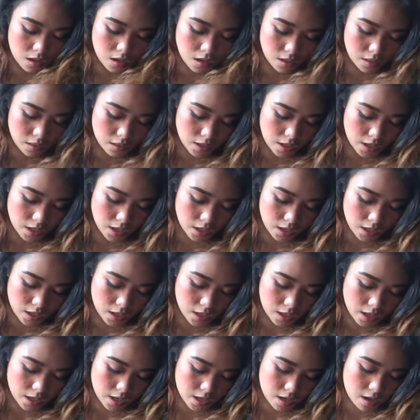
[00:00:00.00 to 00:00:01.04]
And
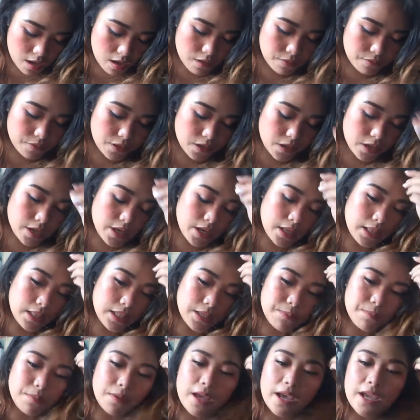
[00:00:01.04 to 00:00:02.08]
then, I have here a
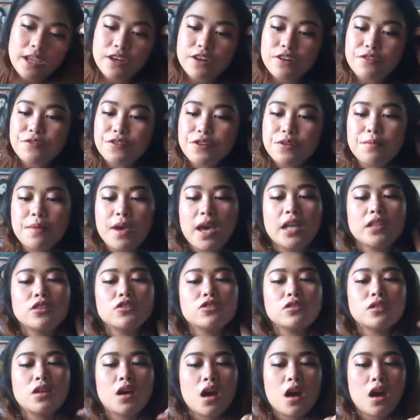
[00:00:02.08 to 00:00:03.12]
lip liner from
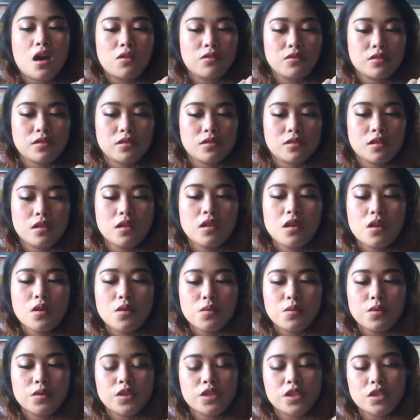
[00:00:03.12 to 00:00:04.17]
Etude House,
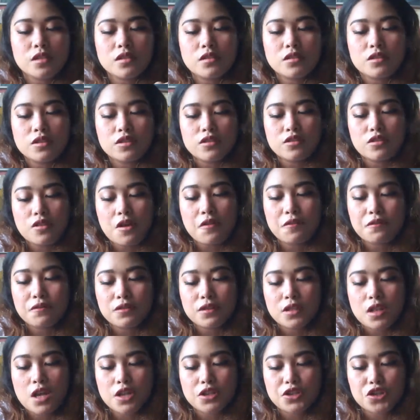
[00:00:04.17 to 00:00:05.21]
which is their
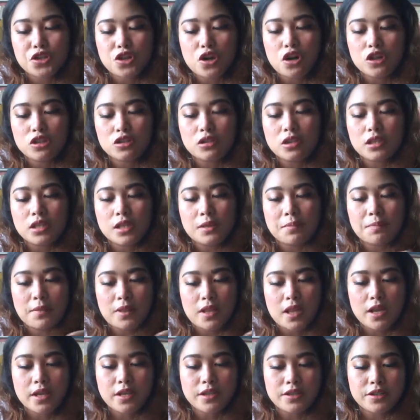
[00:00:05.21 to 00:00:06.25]
Soft Touch Auto Lip
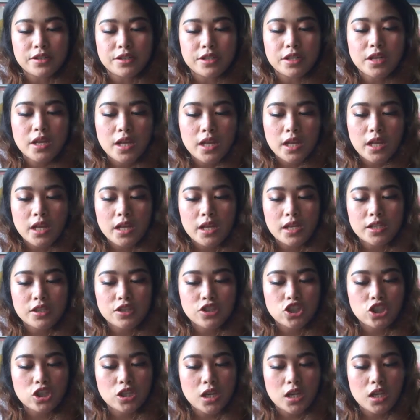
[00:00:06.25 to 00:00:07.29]
Liner
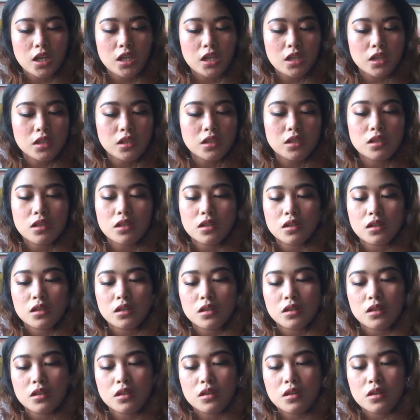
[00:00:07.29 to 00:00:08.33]
in shade...
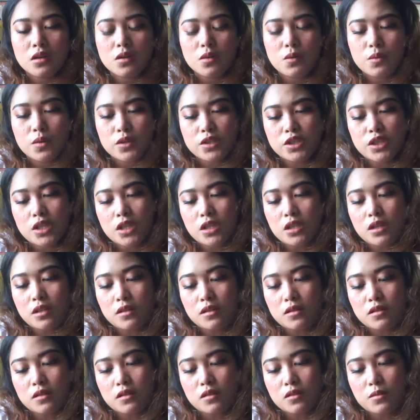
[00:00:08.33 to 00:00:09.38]
What shade
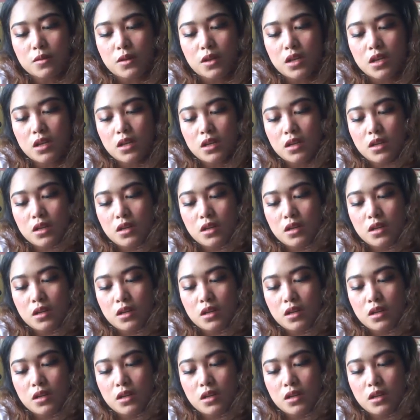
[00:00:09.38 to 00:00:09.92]
is this one?